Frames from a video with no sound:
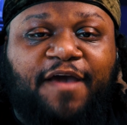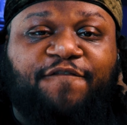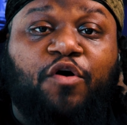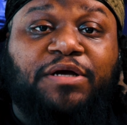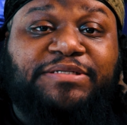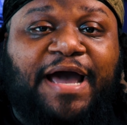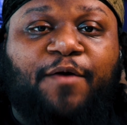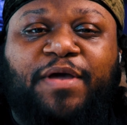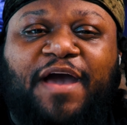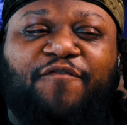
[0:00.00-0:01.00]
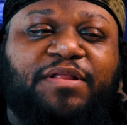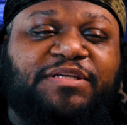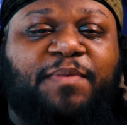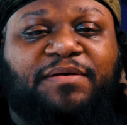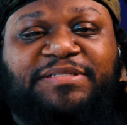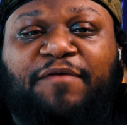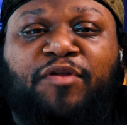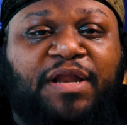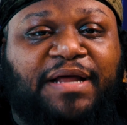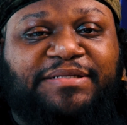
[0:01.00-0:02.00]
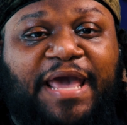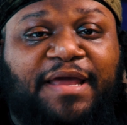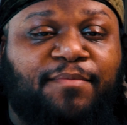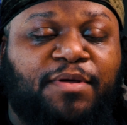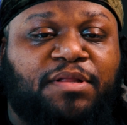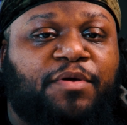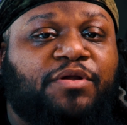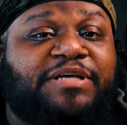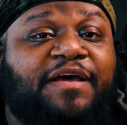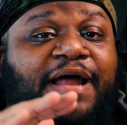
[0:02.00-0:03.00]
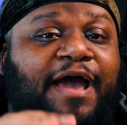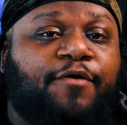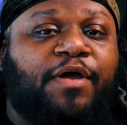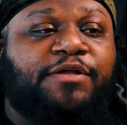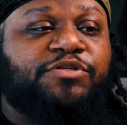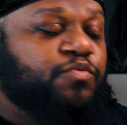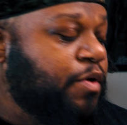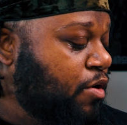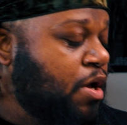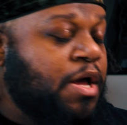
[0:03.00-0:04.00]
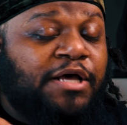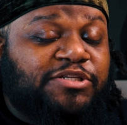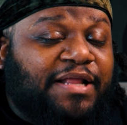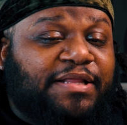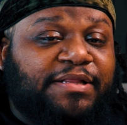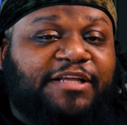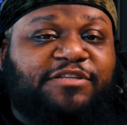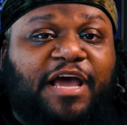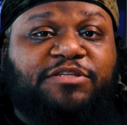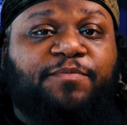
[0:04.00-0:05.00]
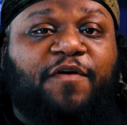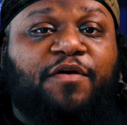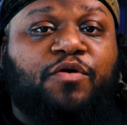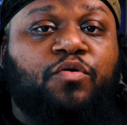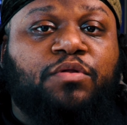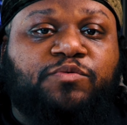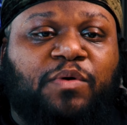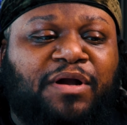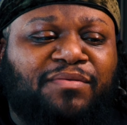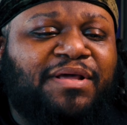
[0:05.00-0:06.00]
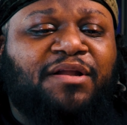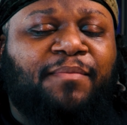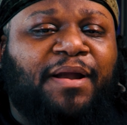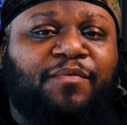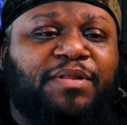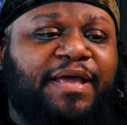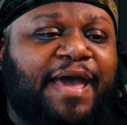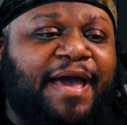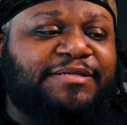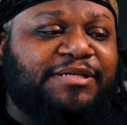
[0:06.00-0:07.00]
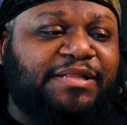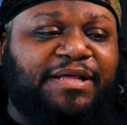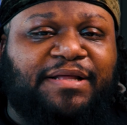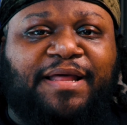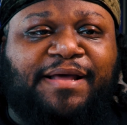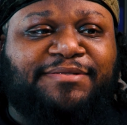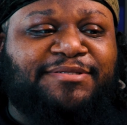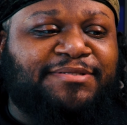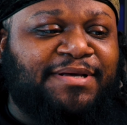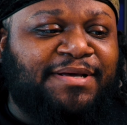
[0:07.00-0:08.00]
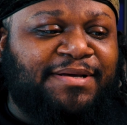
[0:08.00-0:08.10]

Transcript: and as far as height, we have at least about 79 to 80 millimeters at height range as well. So I think that's actually very cool as well. I don't think nobody really has anything that's,